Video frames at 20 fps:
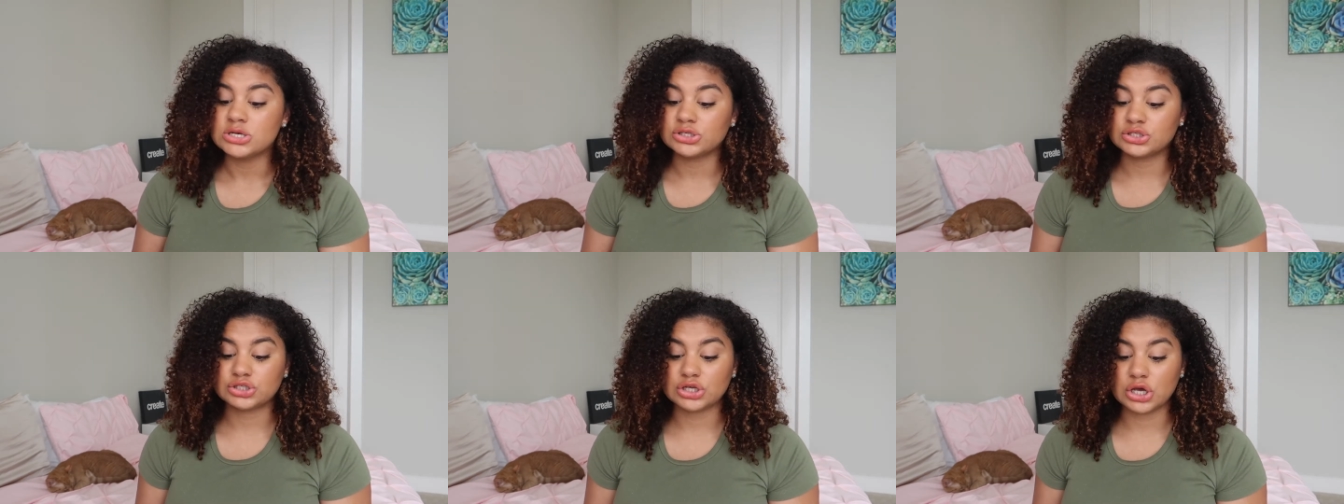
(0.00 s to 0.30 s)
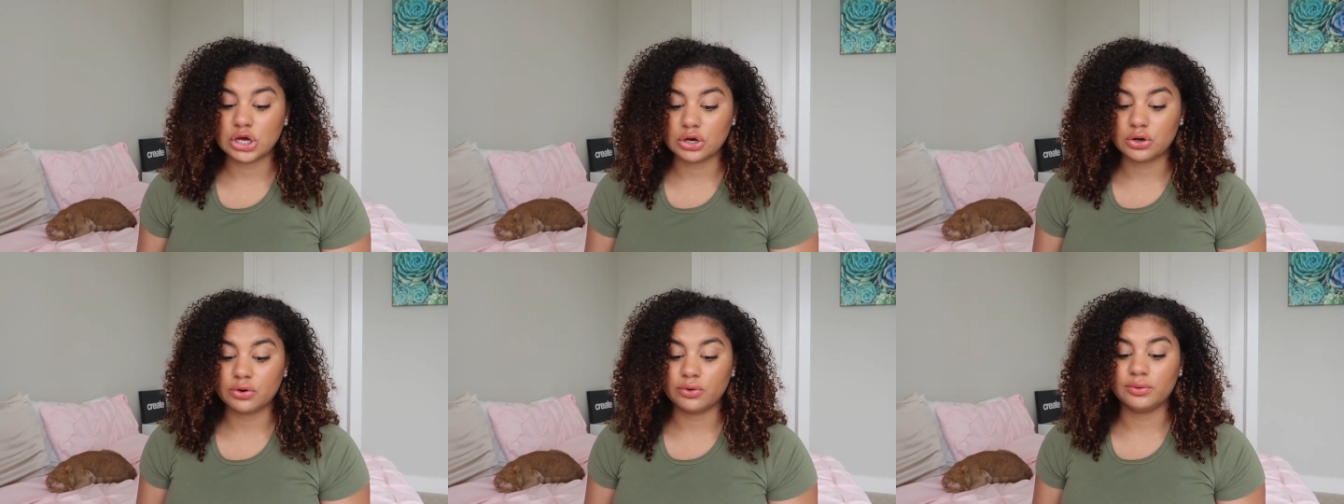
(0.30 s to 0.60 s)

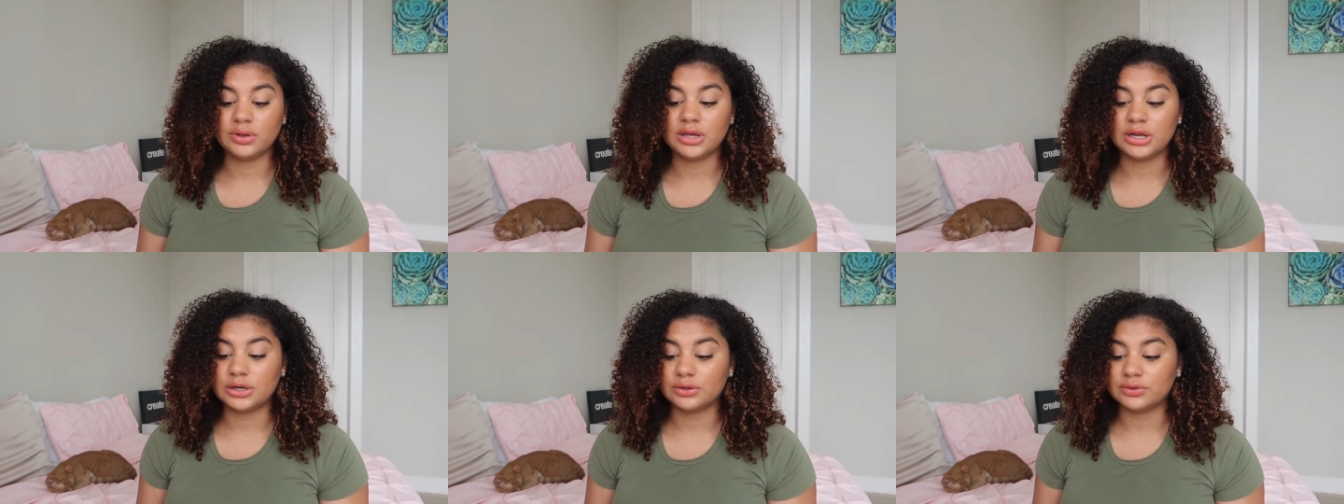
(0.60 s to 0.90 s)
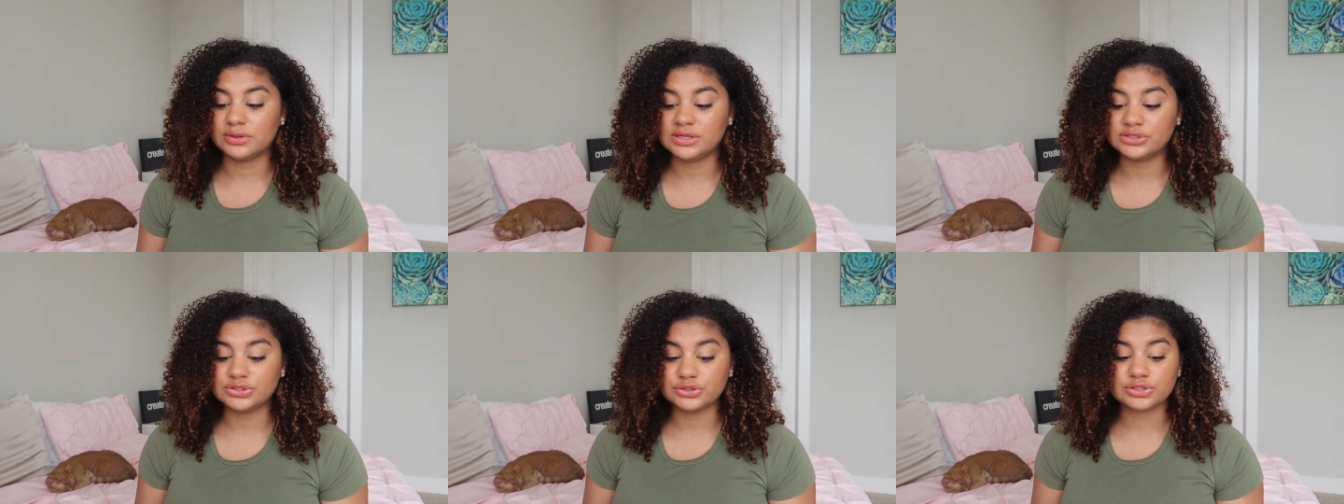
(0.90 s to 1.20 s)
So, you
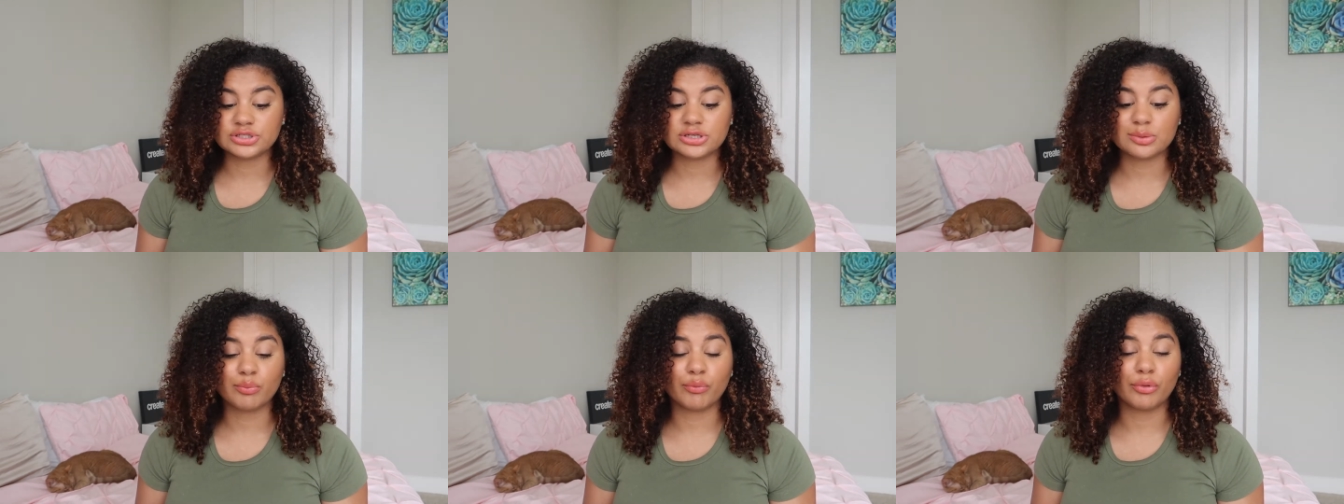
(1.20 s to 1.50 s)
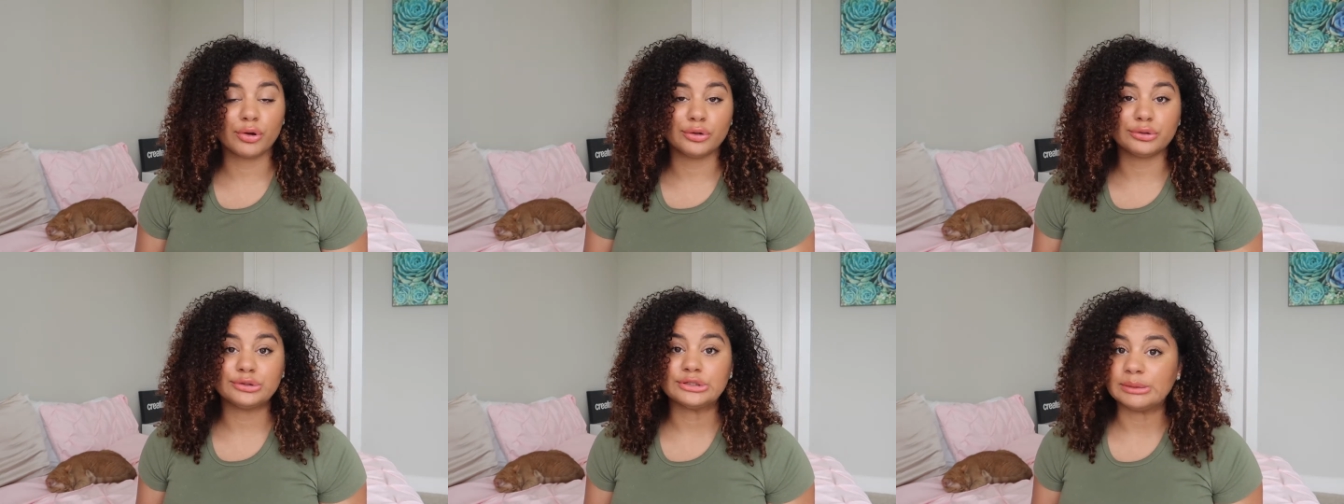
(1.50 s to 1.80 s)
know, these are some
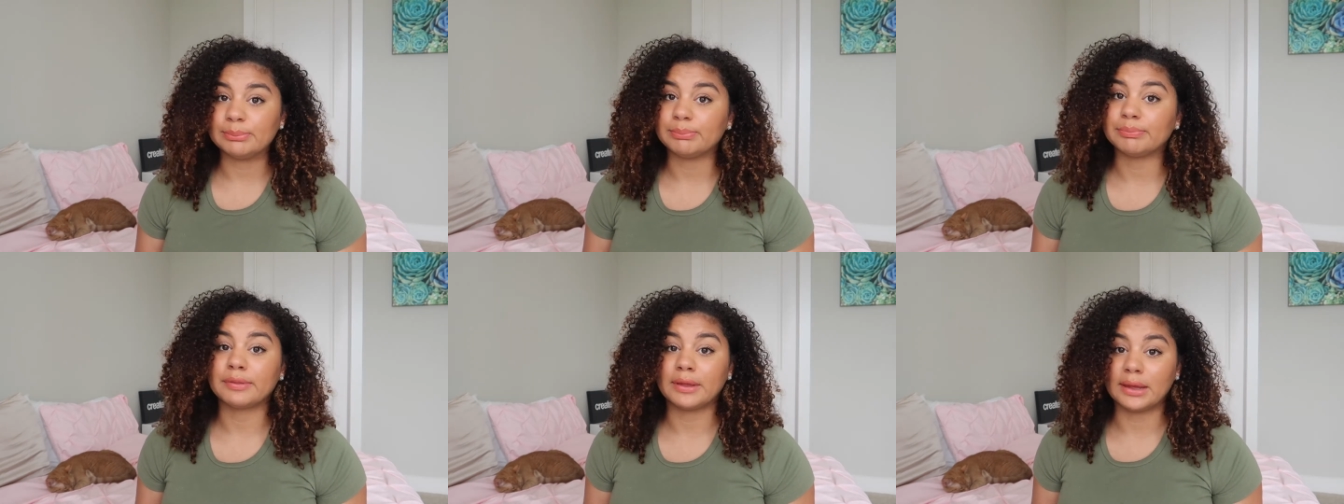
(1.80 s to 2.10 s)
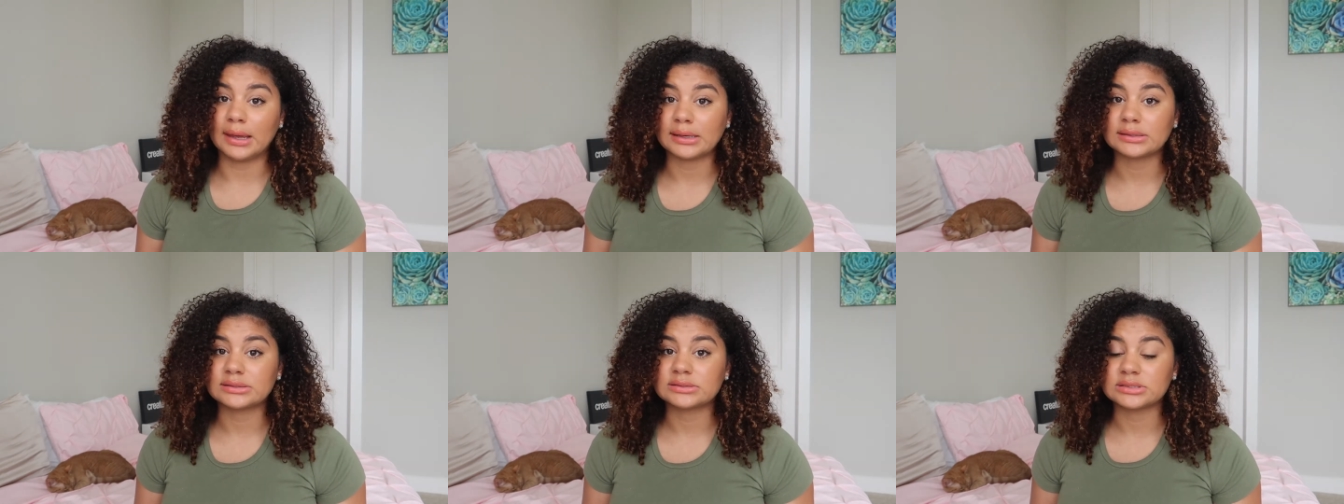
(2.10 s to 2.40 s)
real deep
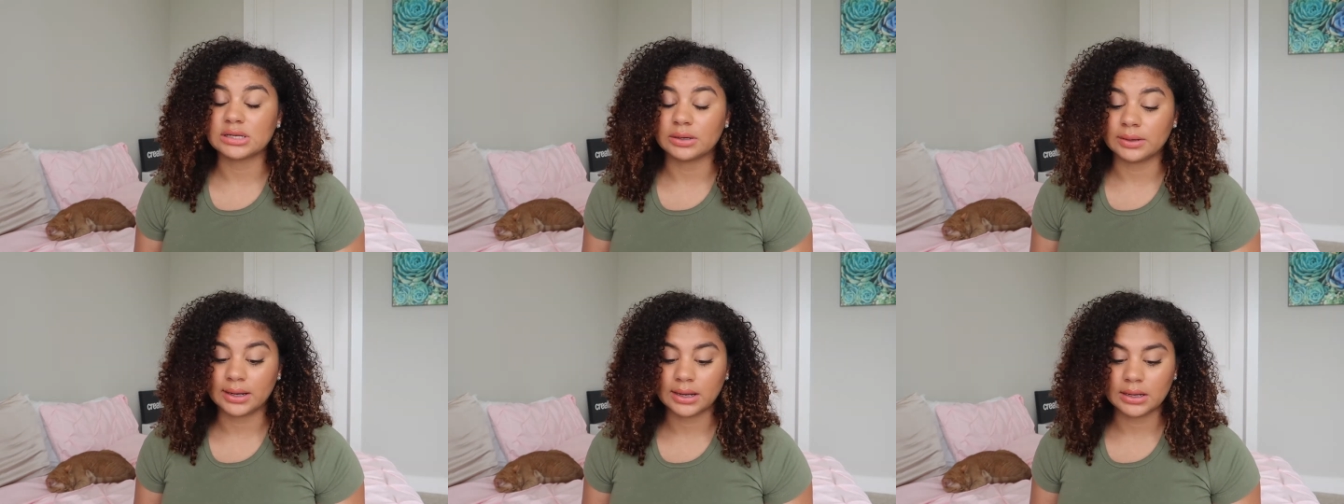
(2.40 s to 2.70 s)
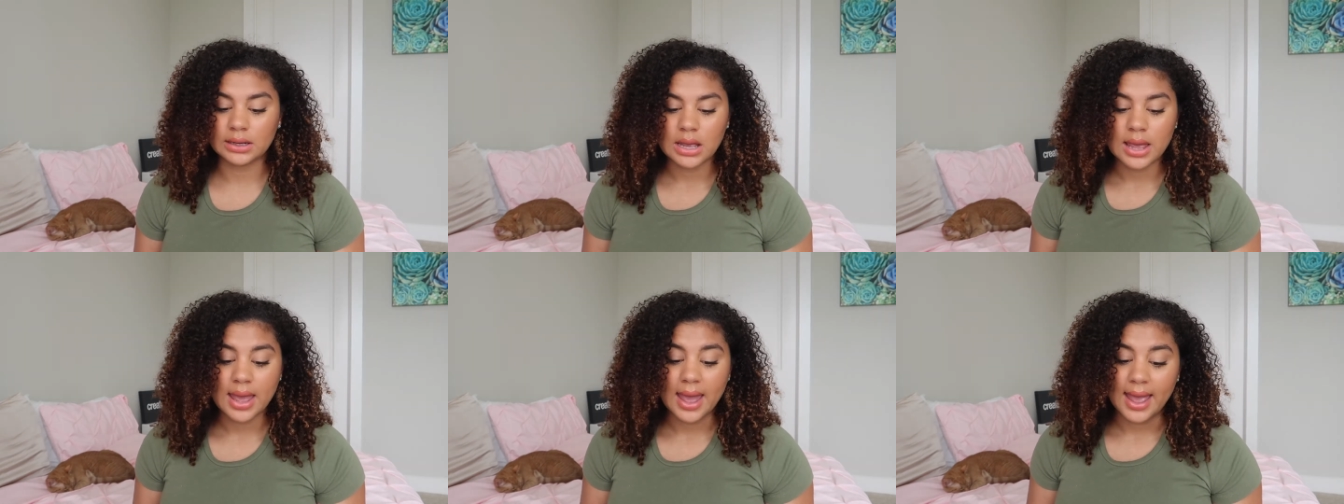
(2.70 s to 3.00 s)
things,
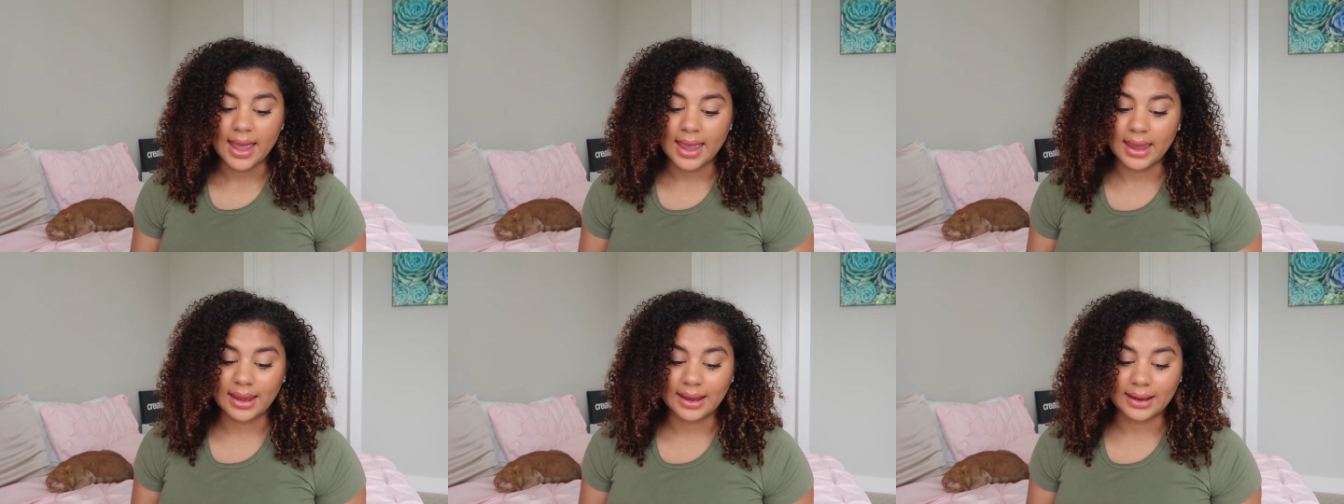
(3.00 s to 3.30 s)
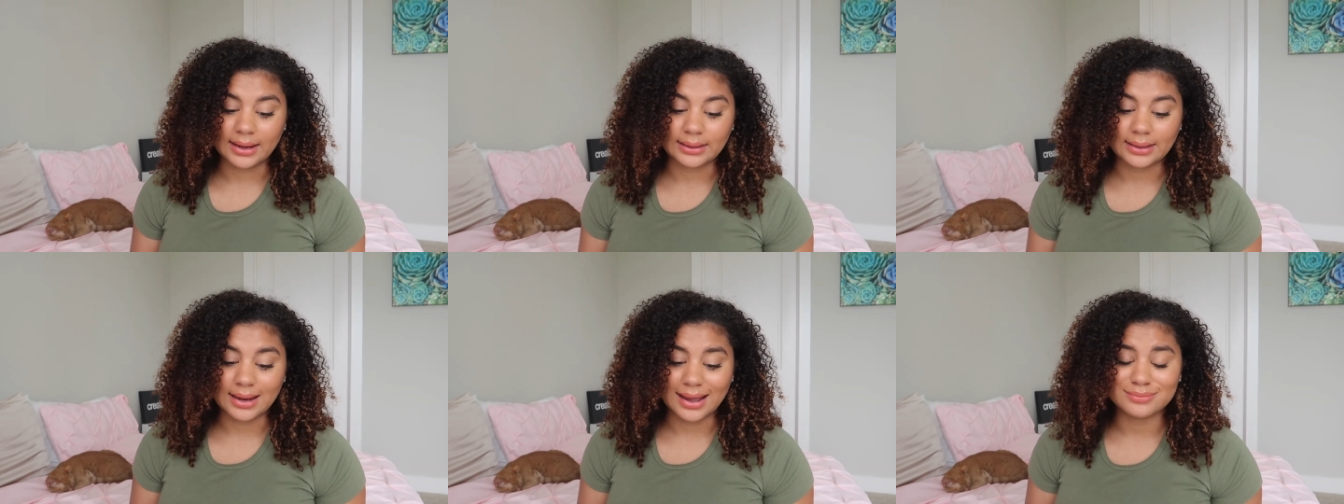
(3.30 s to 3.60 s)
okay?
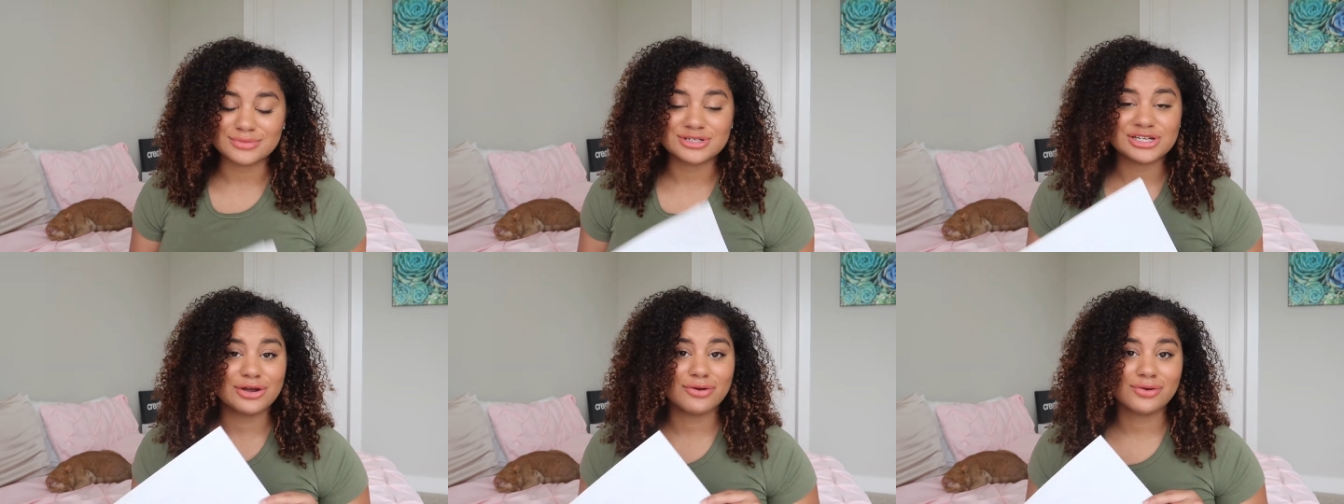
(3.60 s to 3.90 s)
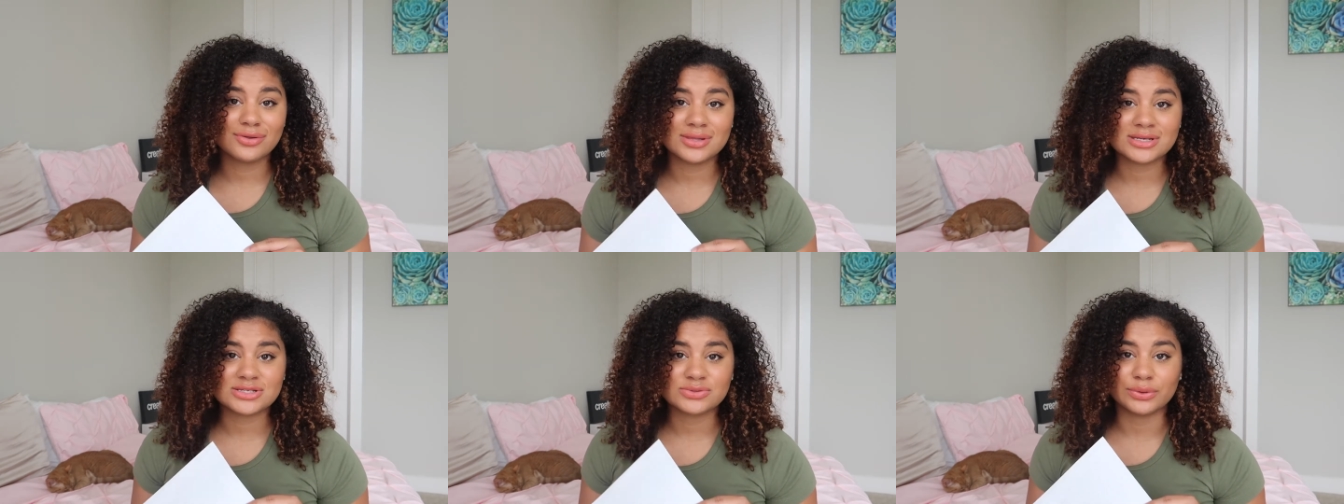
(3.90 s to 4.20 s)
And I'm
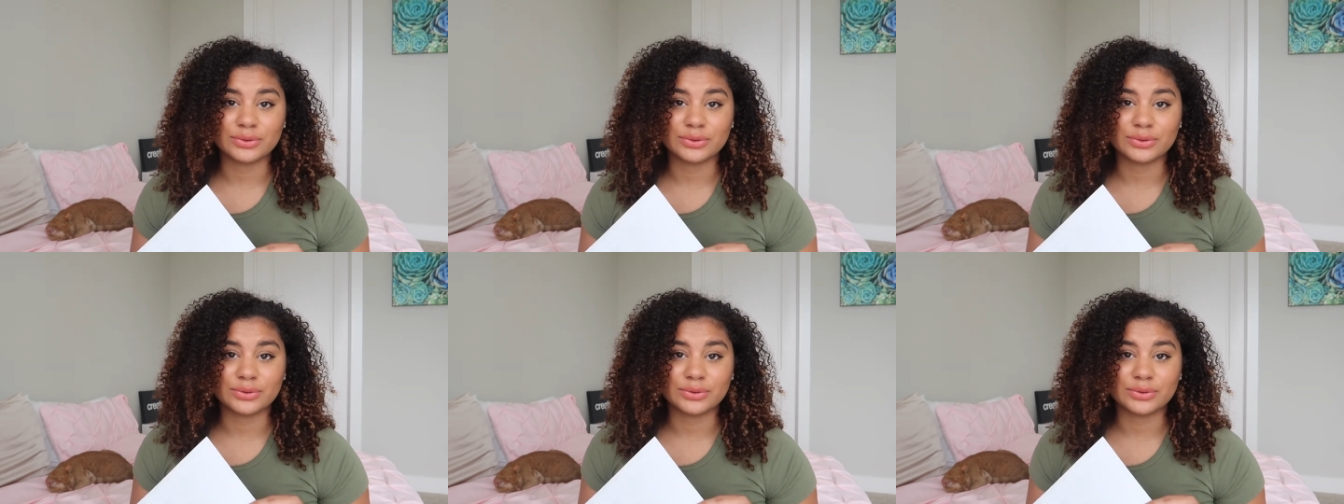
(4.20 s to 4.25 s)
sharing this